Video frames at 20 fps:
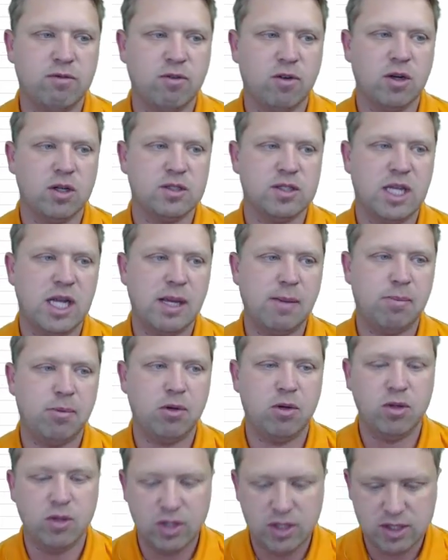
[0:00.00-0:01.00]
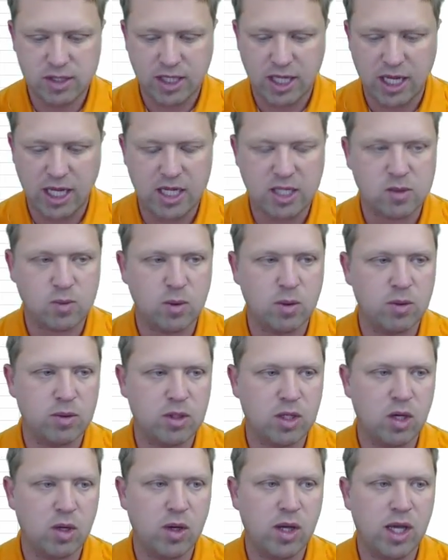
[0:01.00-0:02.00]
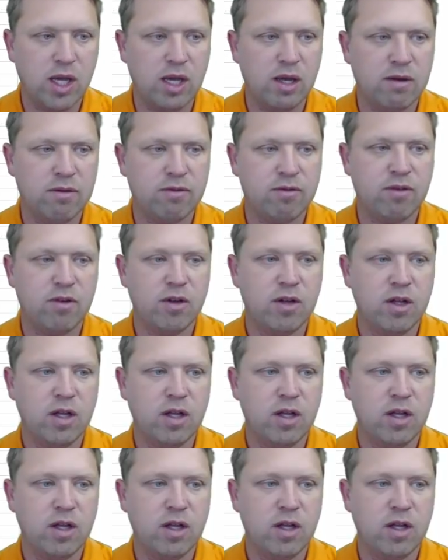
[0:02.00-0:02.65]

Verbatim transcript: So for example, in this case, we would go if